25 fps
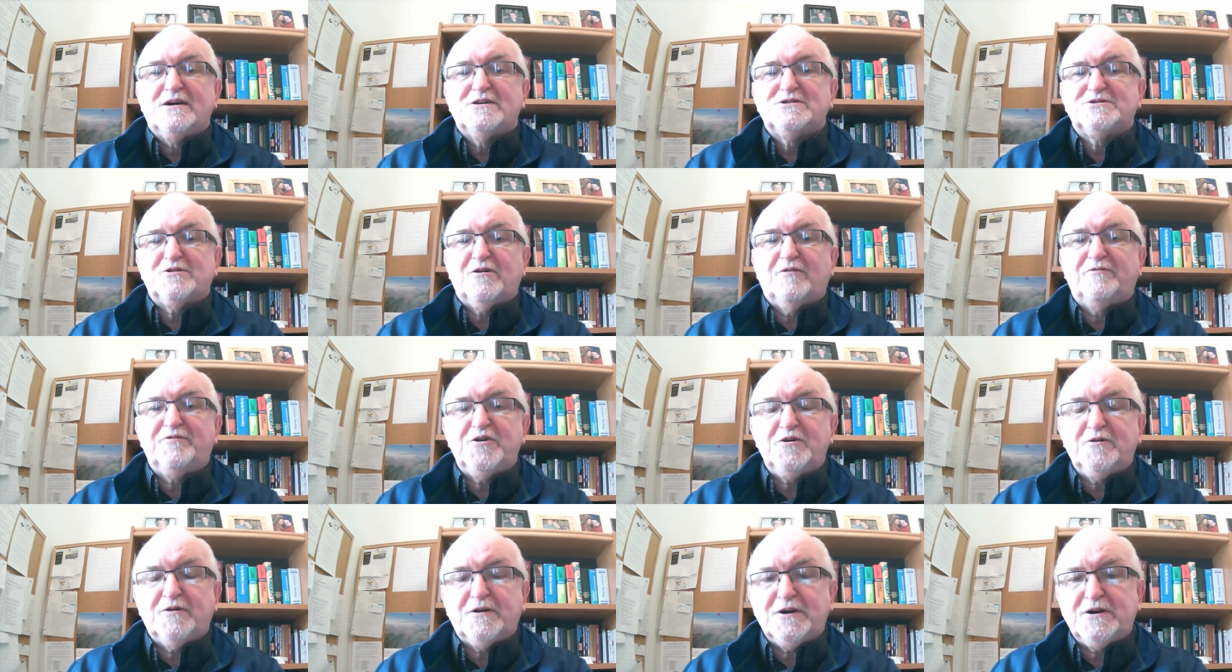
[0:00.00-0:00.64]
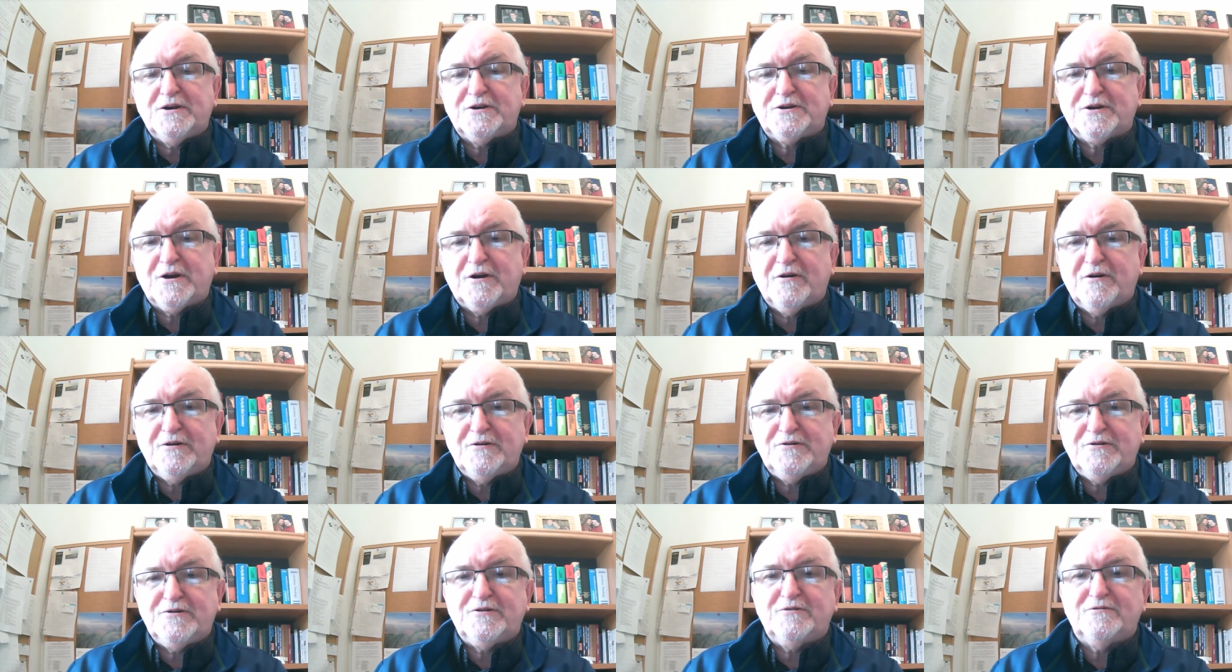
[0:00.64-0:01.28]
So if you can
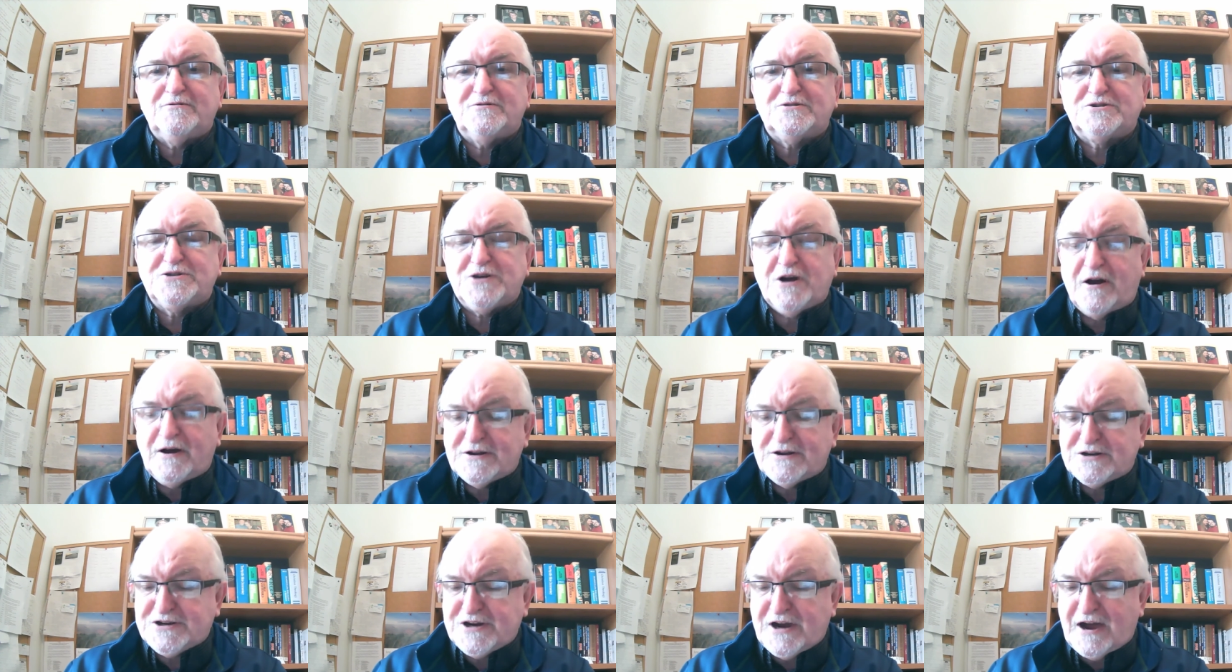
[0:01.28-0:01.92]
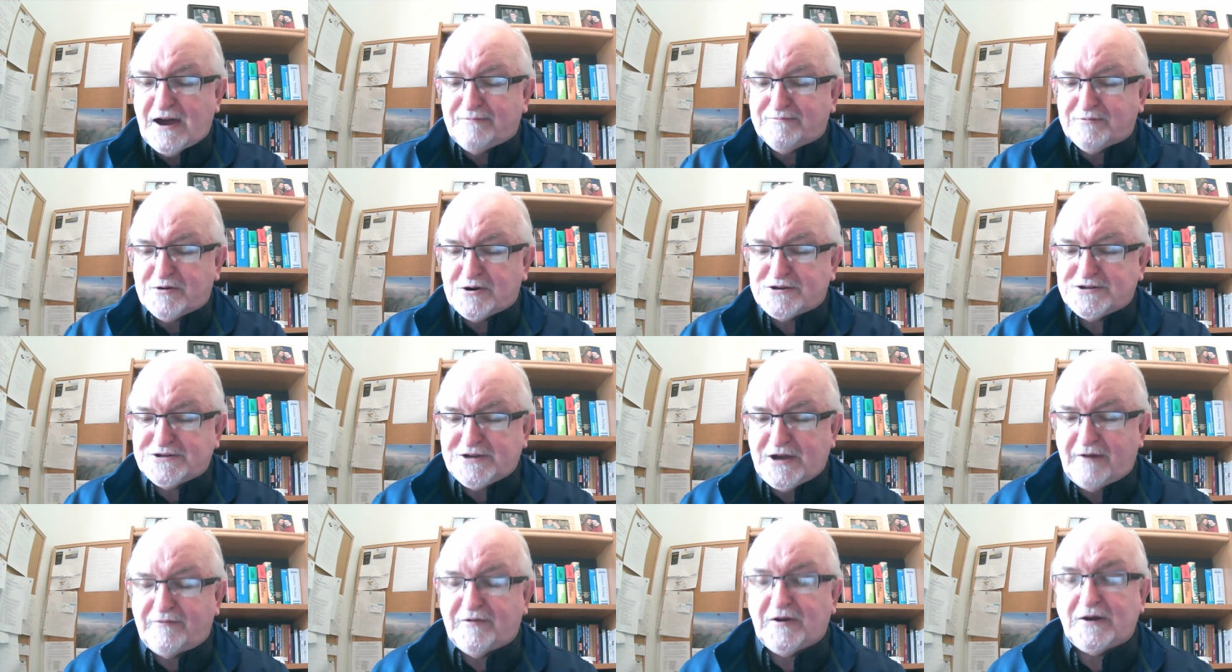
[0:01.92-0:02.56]
turn to John chapter
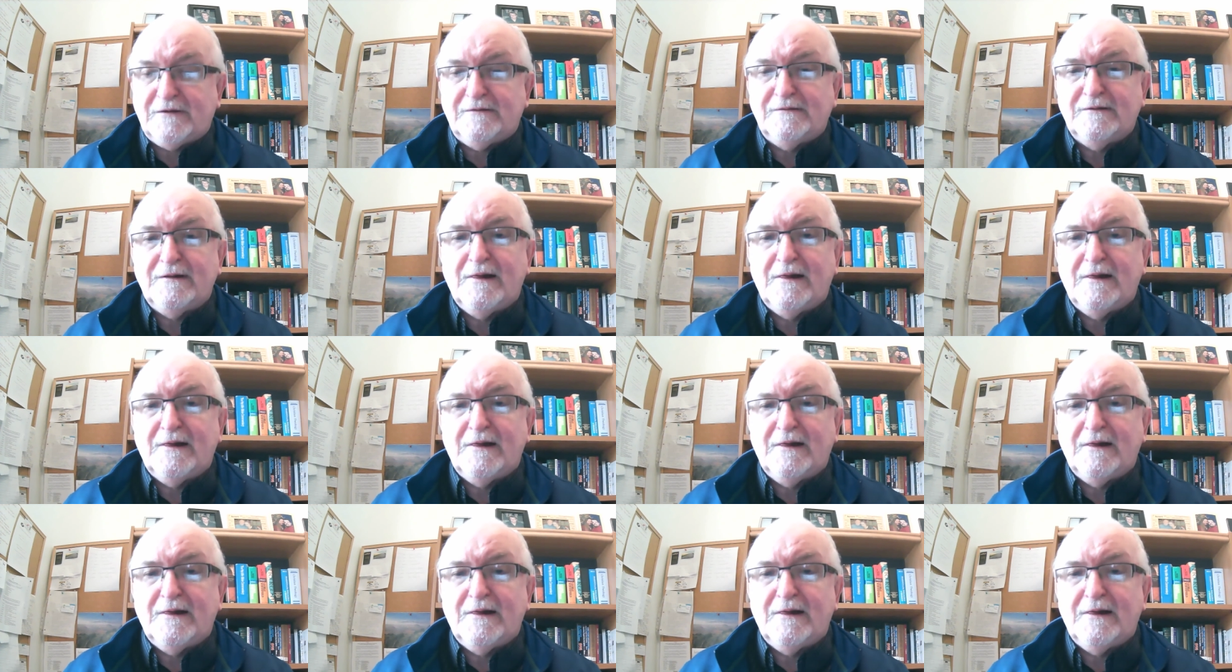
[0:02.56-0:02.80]
7,